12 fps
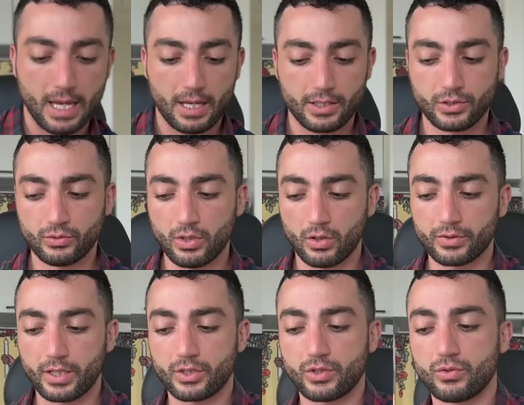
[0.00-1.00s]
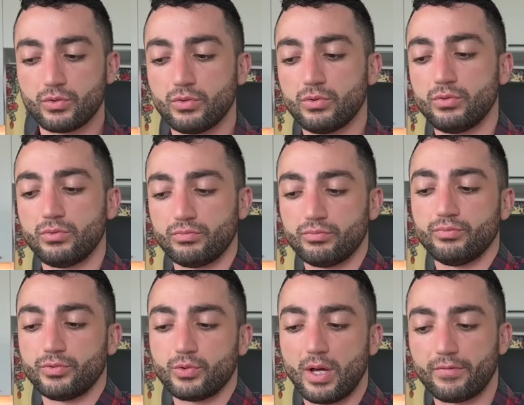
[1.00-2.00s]
You know that you
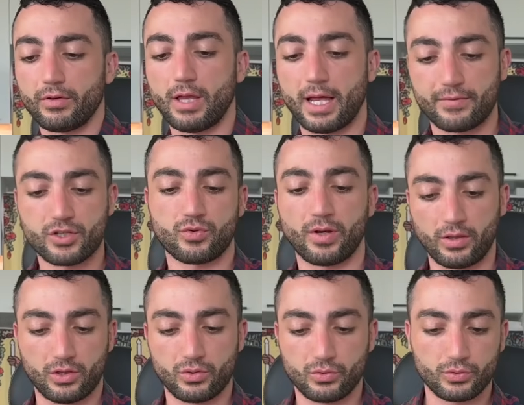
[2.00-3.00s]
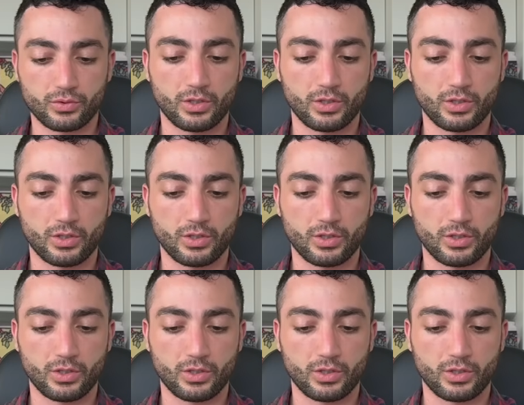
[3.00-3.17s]
have a lot of strength to,